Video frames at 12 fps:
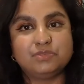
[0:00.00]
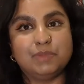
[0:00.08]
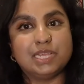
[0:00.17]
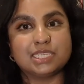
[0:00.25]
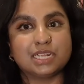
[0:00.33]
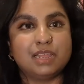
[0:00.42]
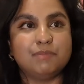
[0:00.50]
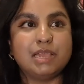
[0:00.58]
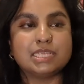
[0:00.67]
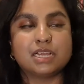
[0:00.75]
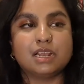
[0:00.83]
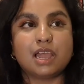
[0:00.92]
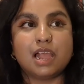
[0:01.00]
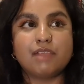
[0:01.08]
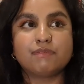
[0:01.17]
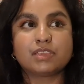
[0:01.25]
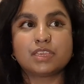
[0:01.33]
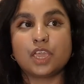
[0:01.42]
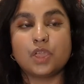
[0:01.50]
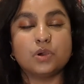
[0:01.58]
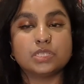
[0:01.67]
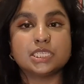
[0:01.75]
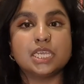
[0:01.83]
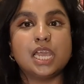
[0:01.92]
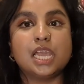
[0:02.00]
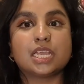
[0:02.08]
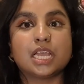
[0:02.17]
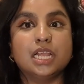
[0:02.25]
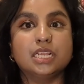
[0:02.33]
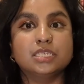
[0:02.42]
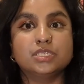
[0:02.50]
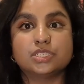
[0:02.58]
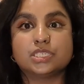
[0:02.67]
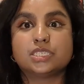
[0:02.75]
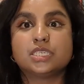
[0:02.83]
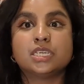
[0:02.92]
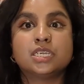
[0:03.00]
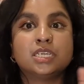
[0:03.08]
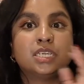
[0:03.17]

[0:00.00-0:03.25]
basically makes her life chaotic and just